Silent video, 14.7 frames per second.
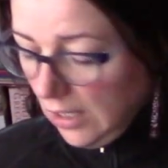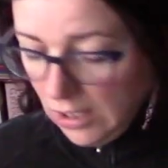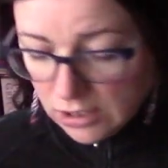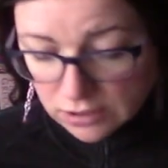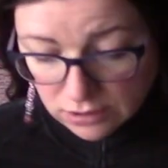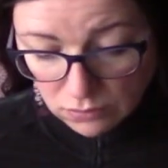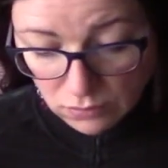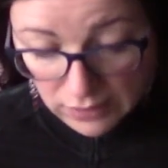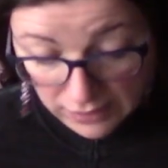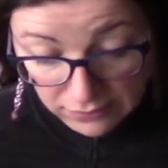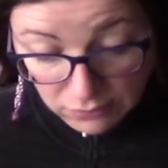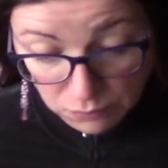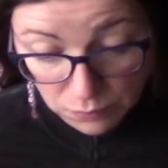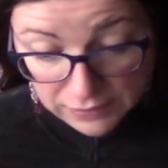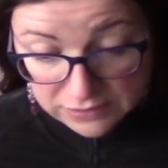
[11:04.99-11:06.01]
So kind of
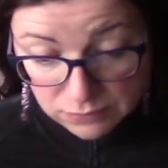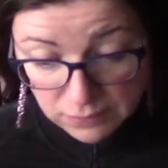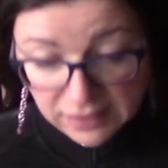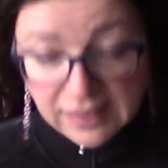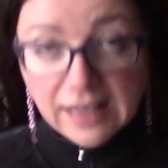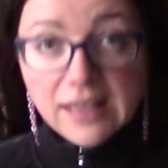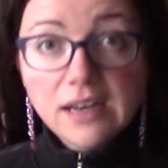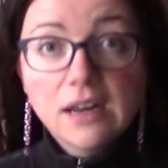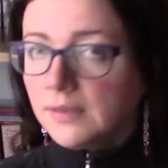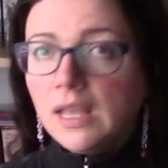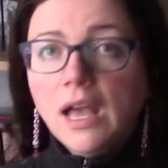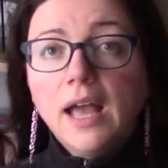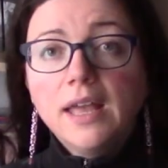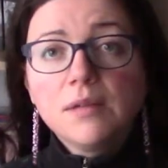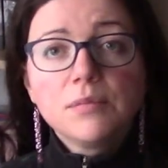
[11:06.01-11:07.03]
impressed with that.
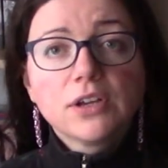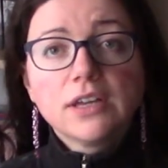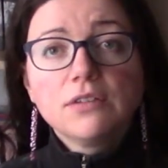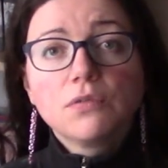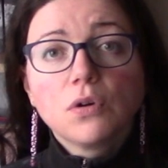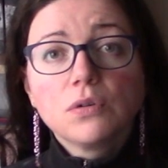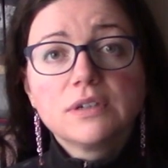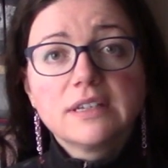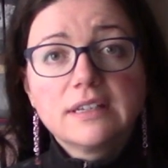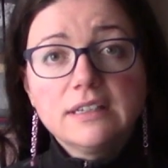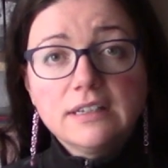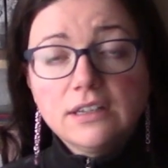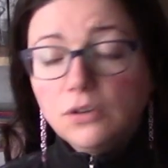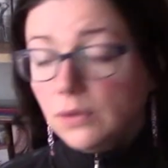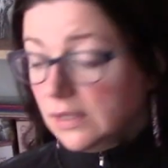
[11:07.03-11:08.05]
I am looking forward to
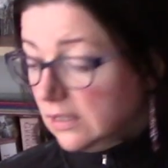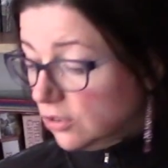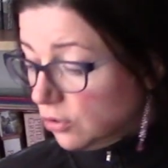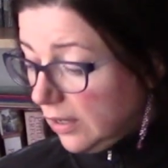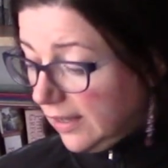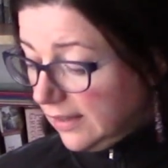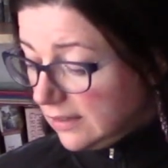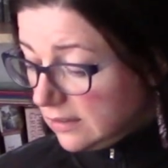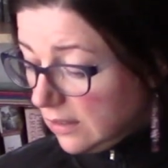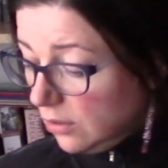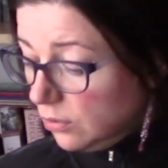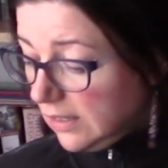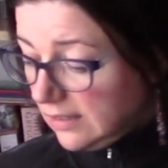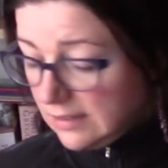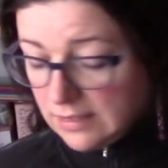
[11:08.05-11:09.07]
continuing to try this
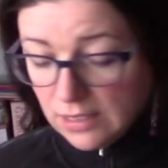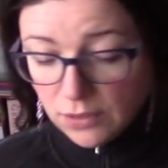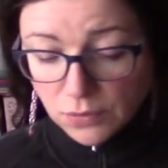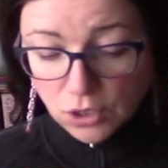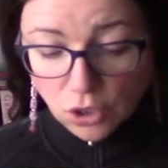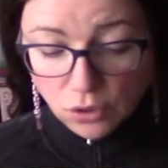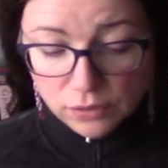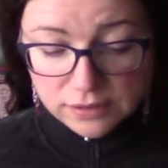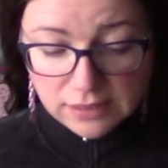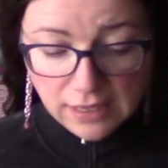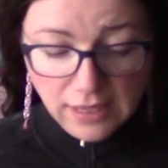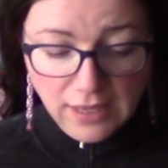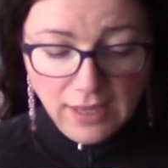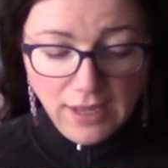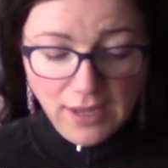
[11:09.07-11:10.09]
out and see how it goes.
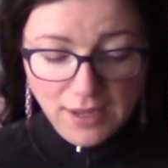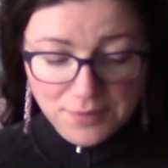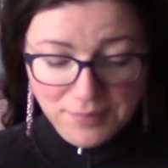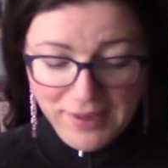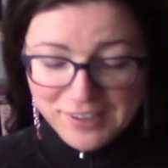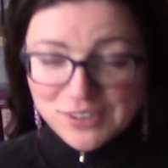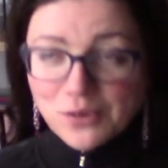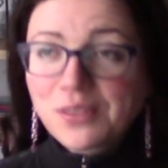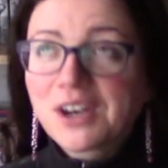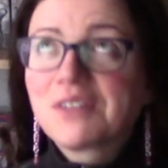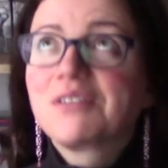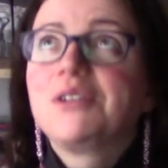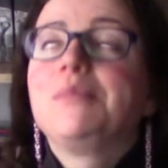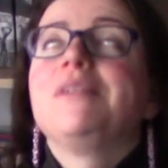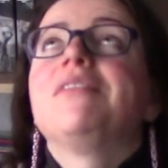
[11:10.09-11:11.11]
I know that I'm
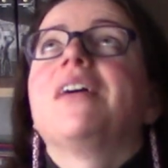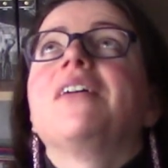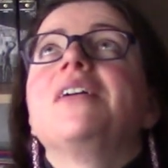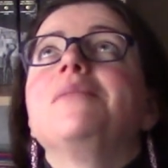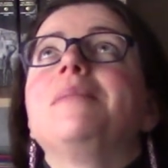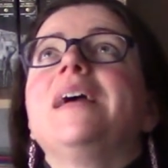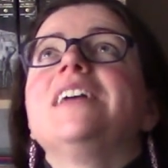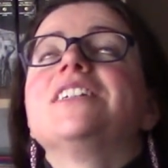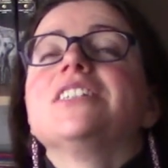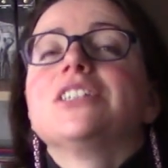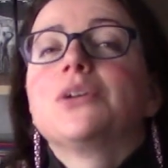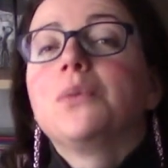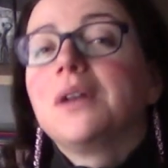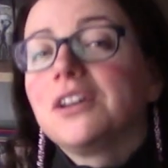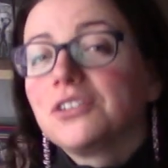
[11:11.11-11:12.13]
going to be very impatient
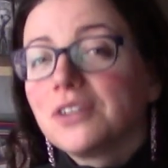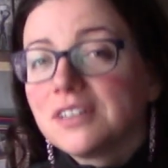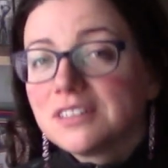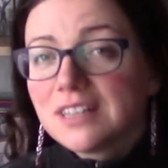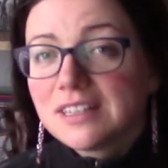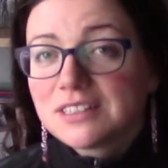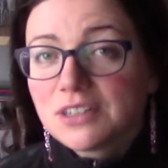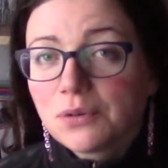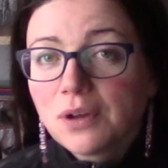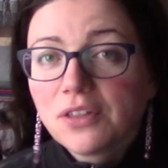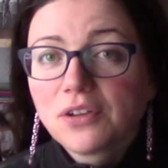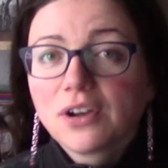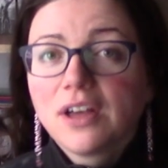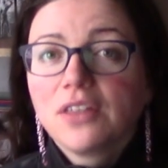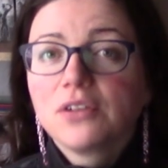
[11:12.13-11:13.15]
to want to test out
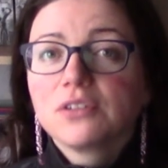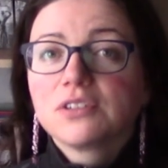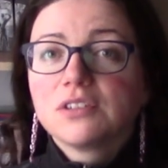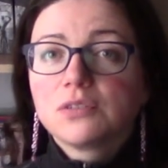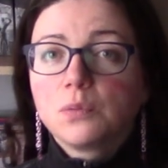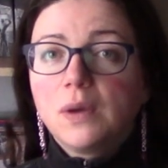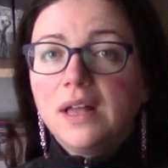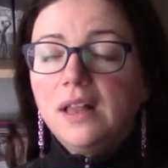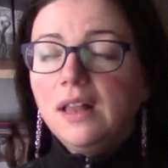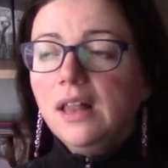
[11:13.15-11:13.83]
other colors as well.